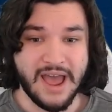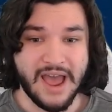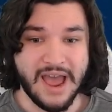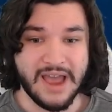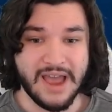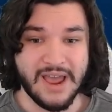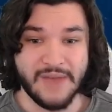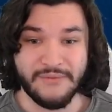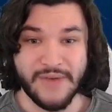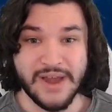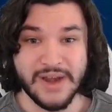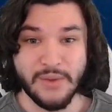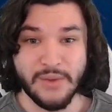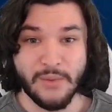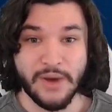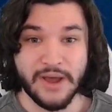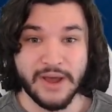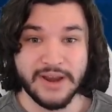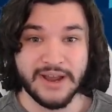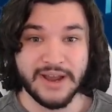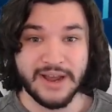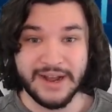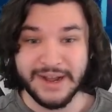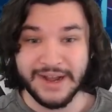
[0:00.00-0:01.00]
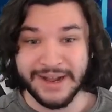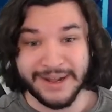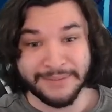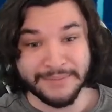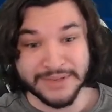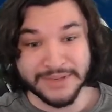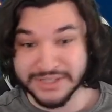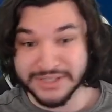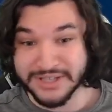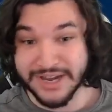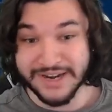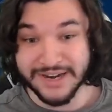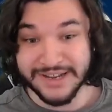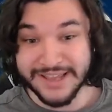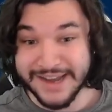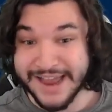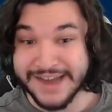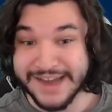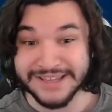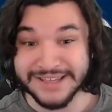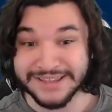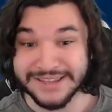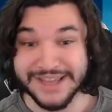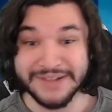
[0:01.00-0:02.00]
if anyone um, is going to get
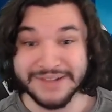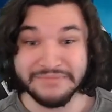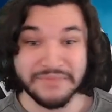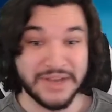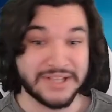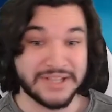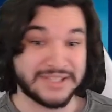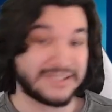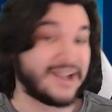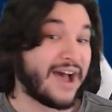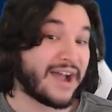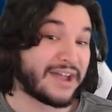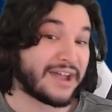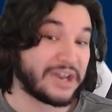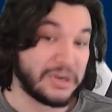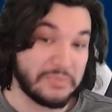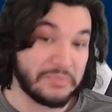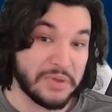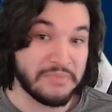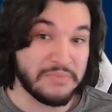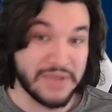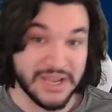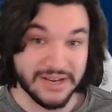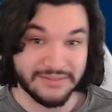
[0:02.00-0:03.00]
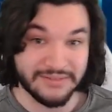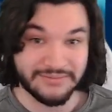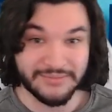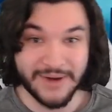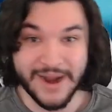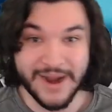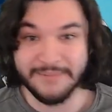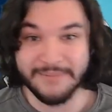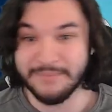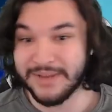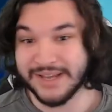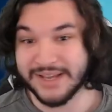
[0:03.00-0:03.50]
anything, it's not going to be me, right?